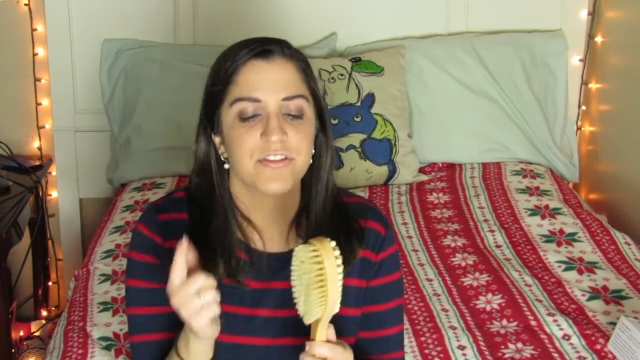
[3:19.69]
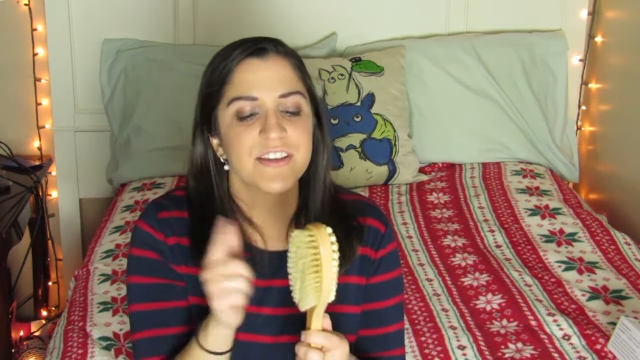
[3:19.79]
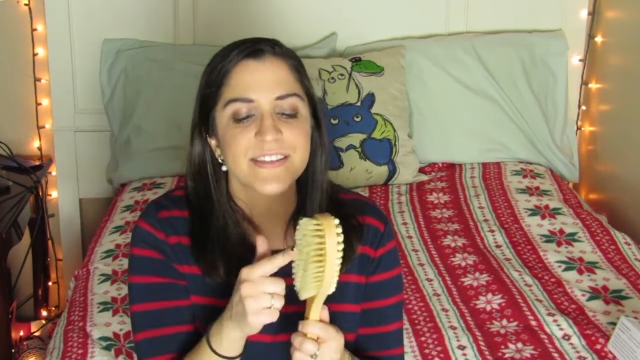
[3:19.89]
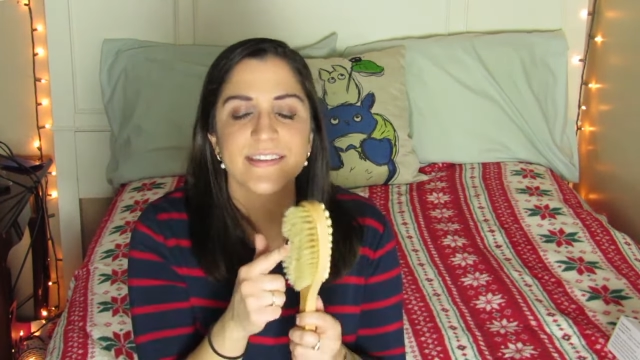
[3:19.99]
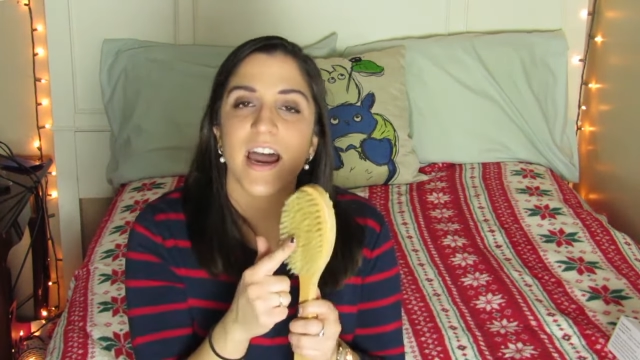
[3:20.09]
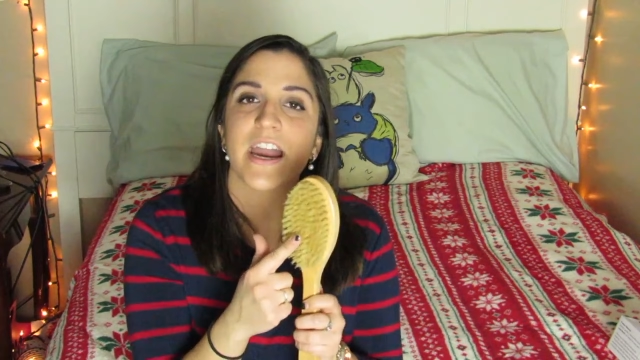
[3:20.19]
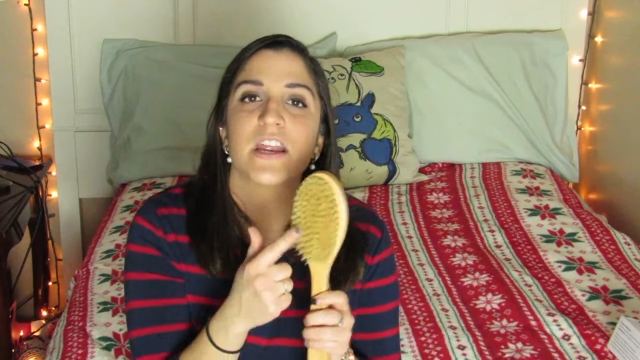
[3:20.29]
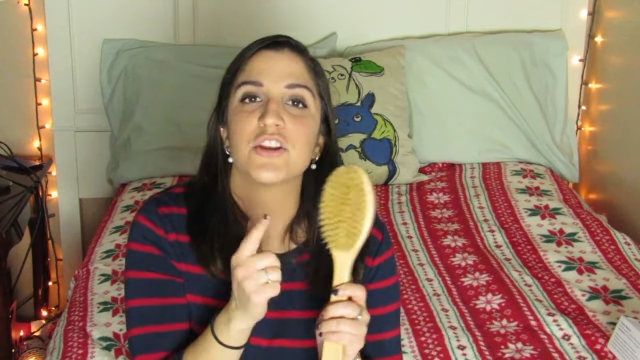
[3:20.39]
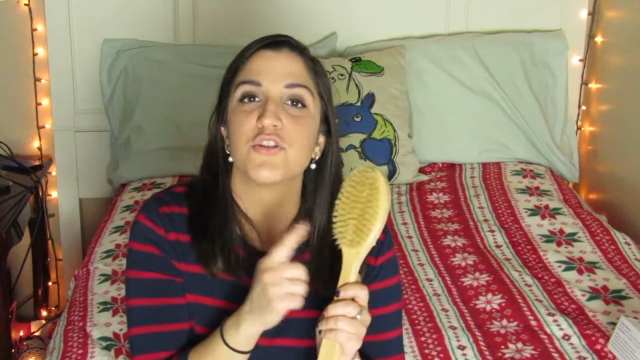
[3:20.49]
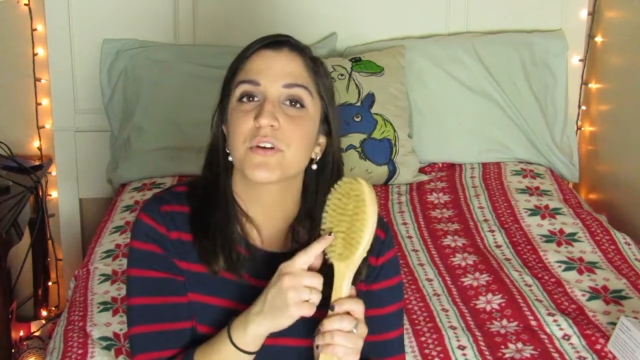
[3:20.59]
This
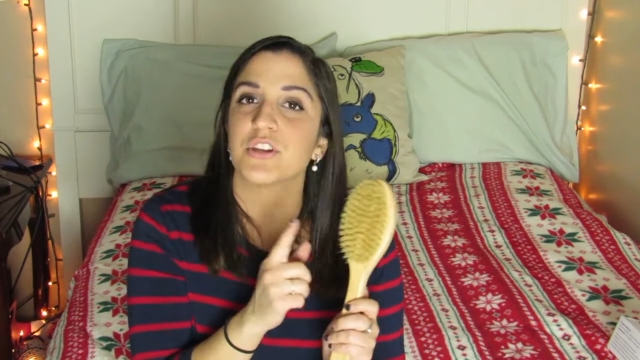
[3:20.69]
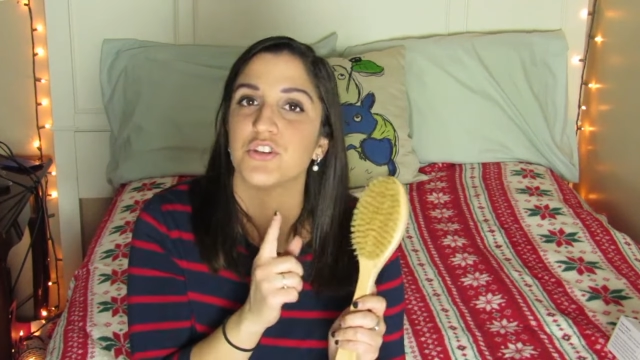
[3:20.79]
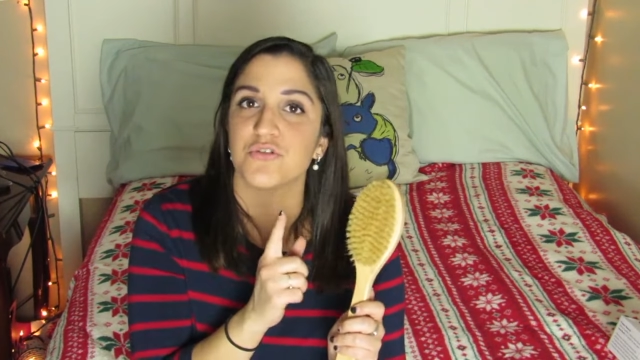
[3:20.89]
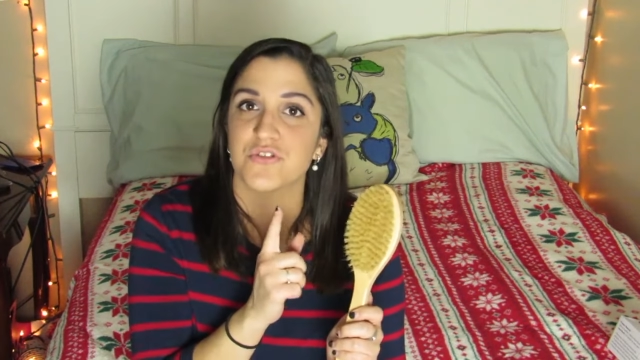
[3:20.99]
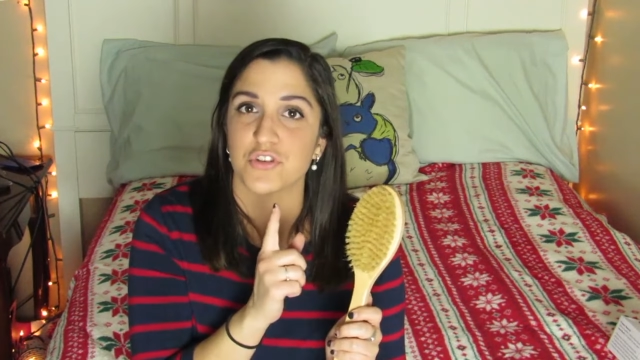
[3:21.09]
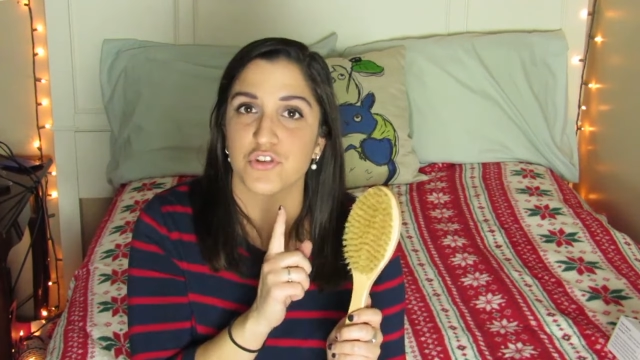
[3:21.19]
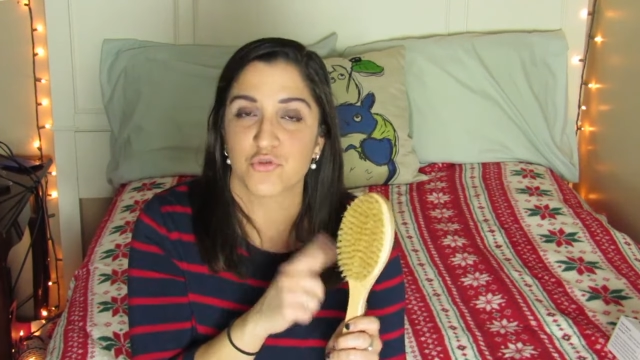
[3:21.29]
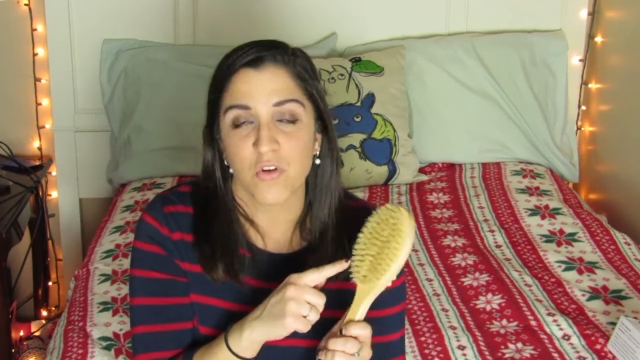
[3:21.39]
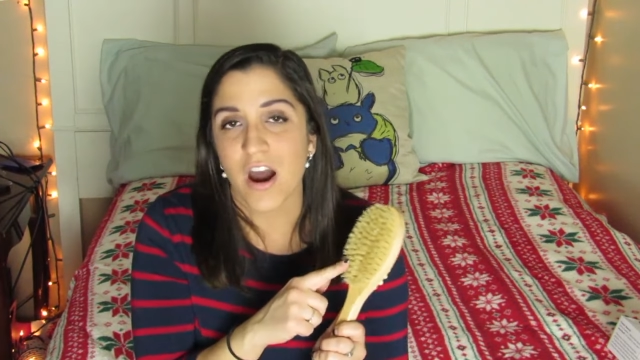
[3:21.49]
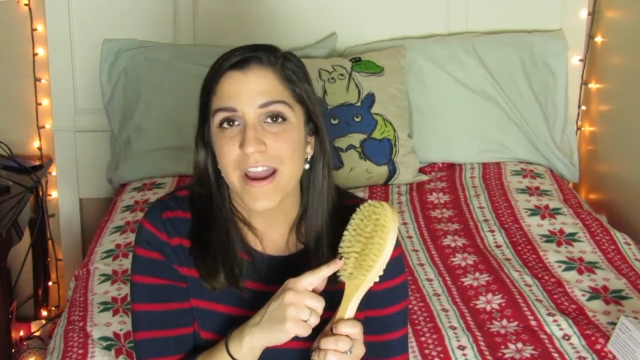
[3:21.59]
side you can use
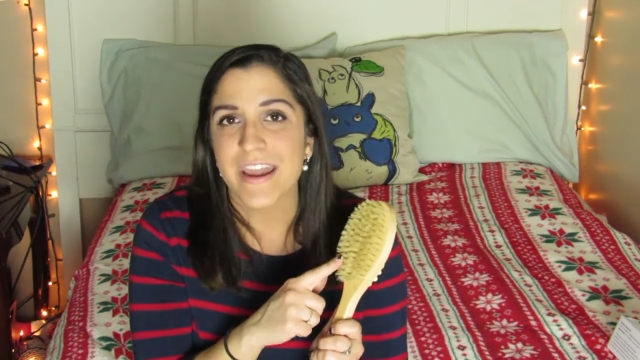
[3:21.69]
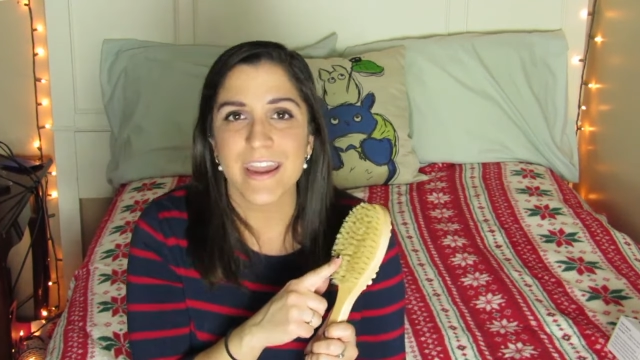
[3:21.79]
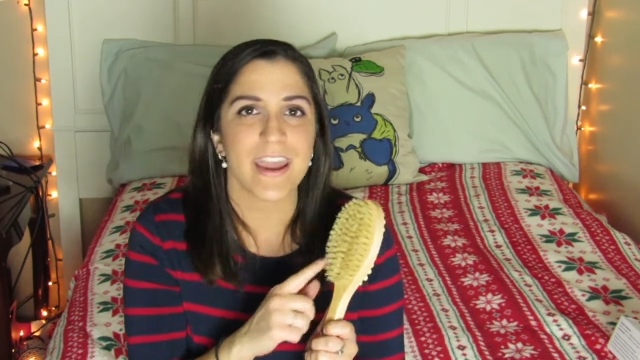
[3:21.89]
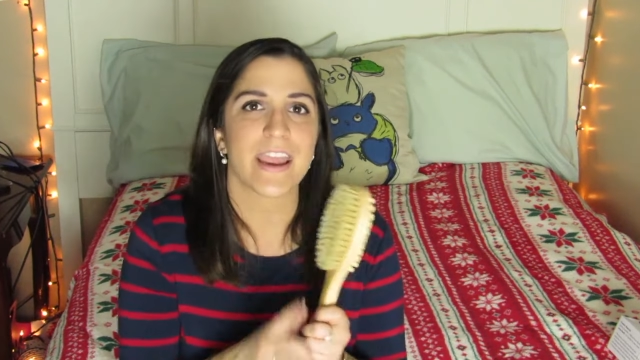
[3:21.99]
dry